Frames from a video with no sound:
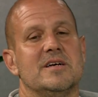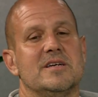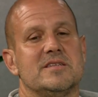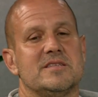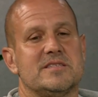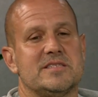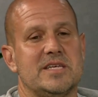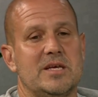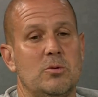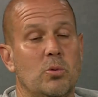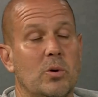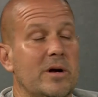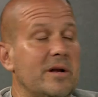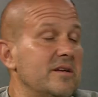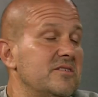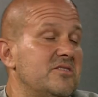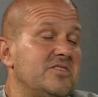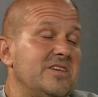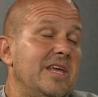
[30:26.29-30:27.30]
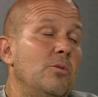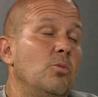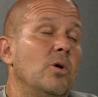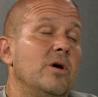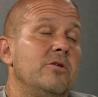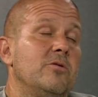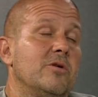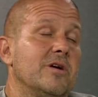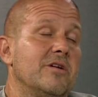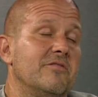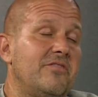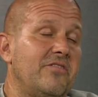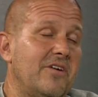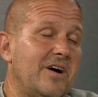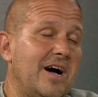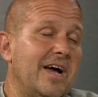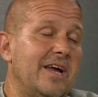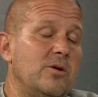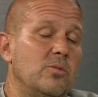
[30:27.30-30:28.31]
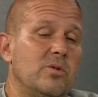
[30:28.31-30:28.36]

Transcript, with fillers: See what see what you can find.